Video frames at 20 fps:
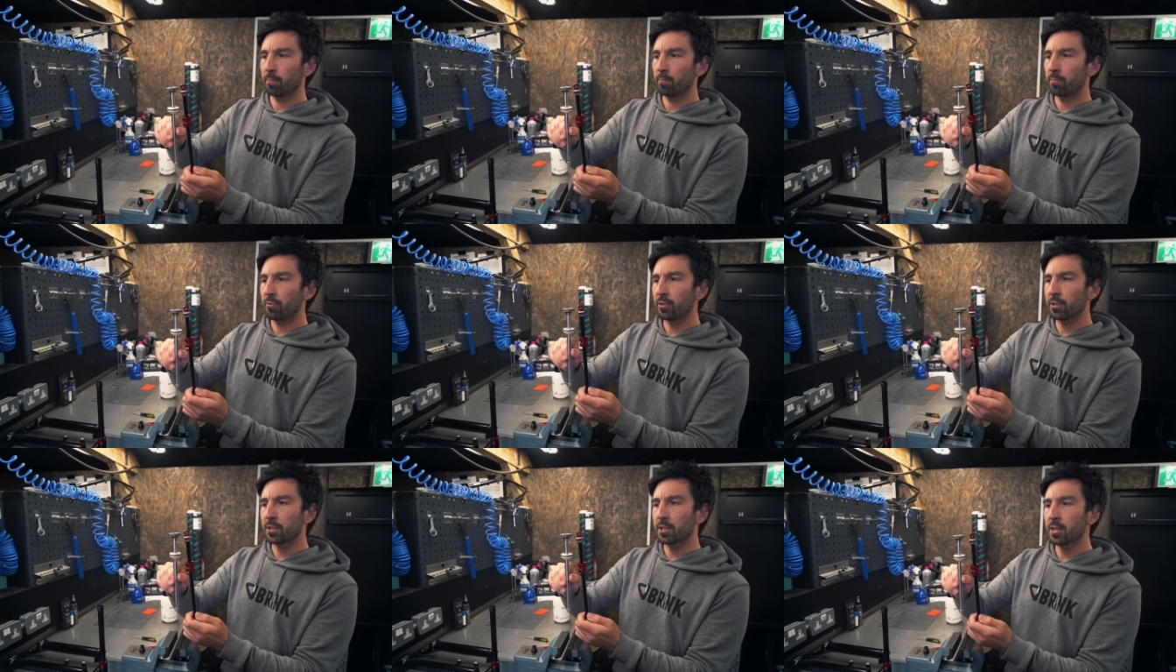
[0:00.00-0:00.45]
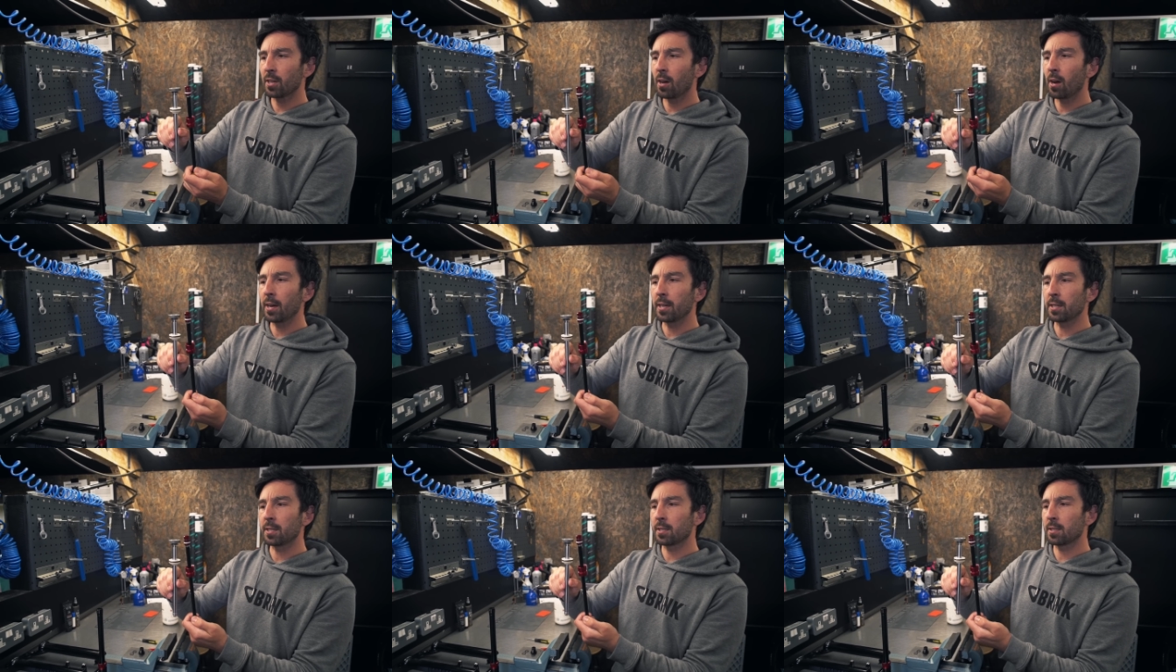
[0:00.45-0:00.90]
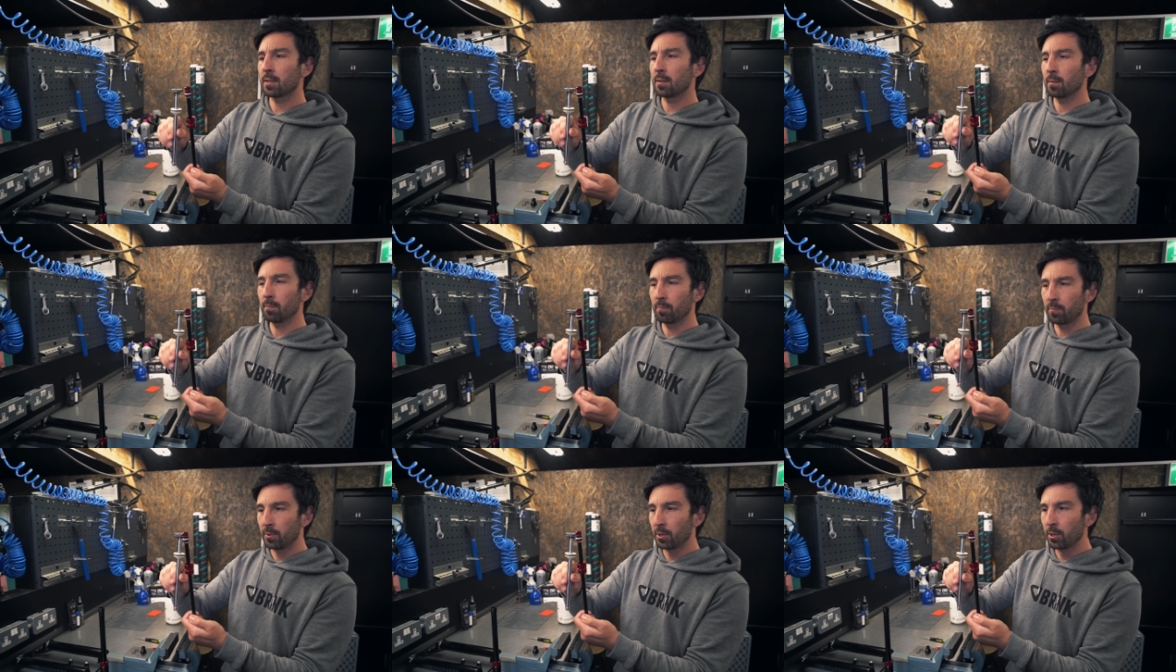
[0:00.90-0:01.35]
precise,
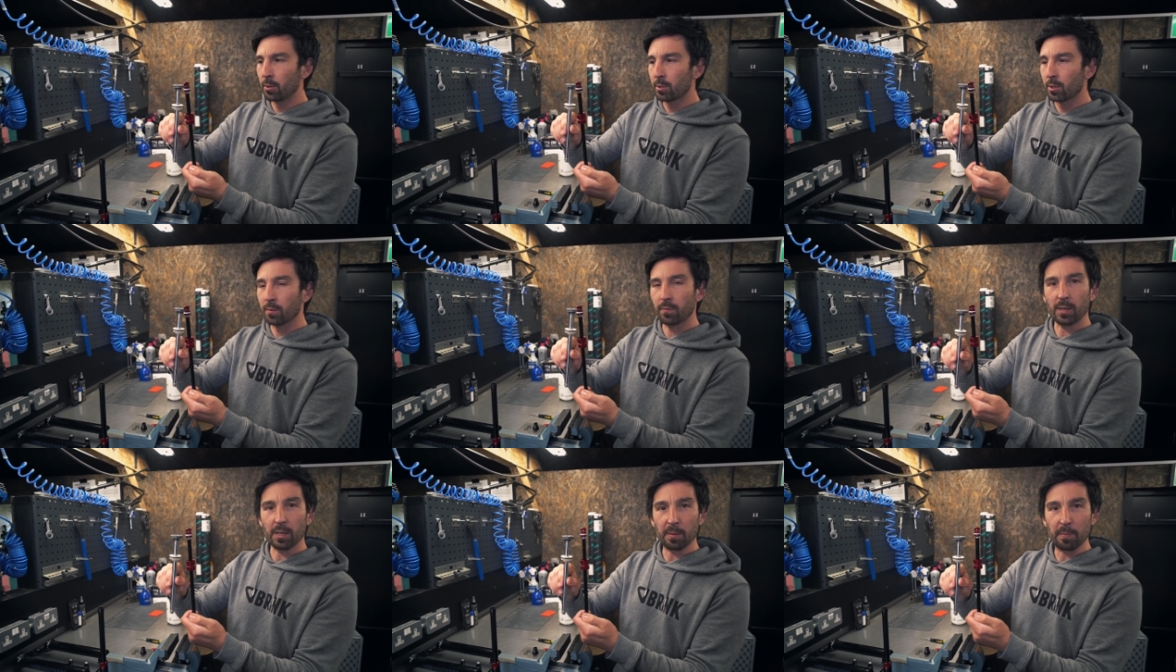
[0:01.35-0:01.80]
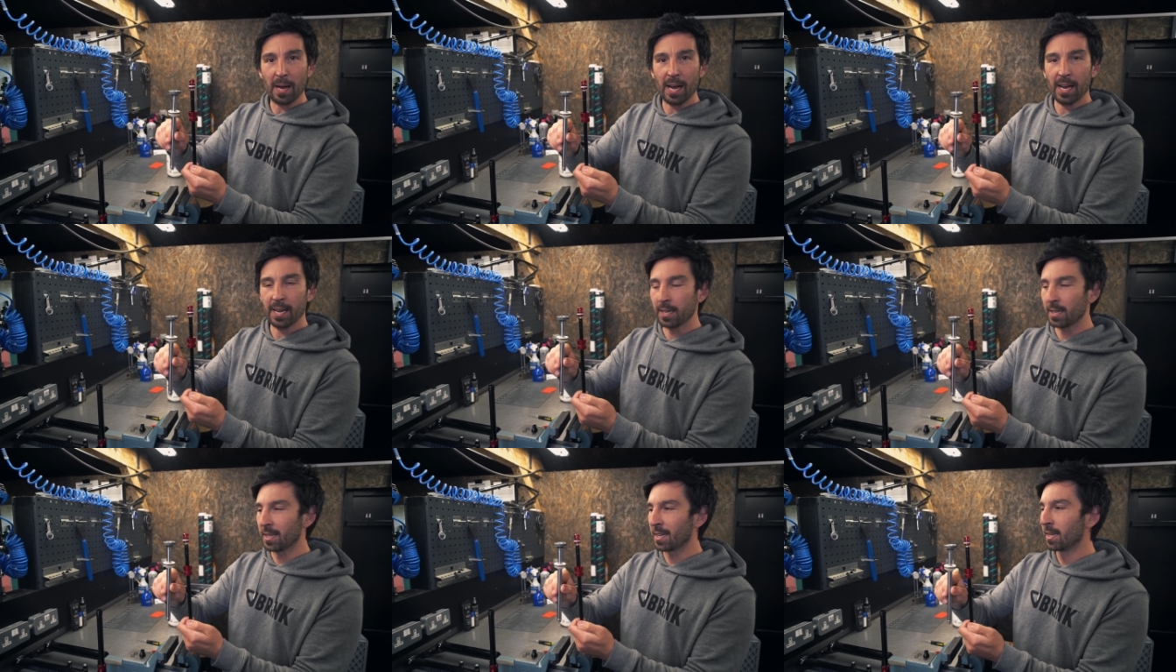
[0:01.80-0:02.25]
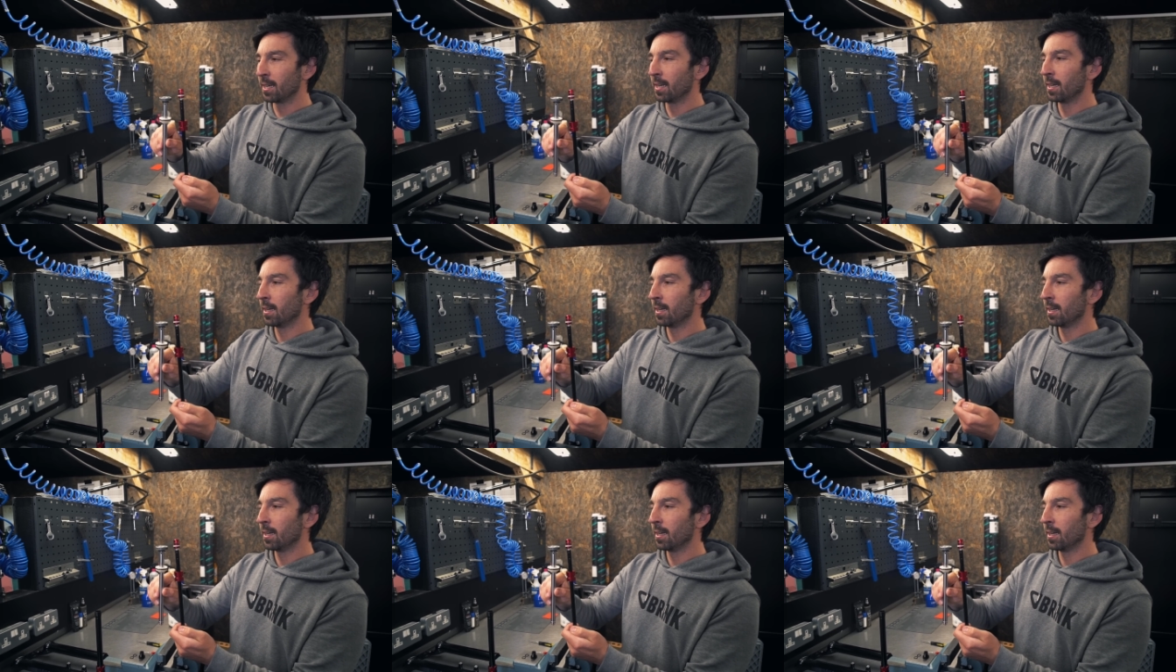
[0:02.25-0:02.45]
beautifully made.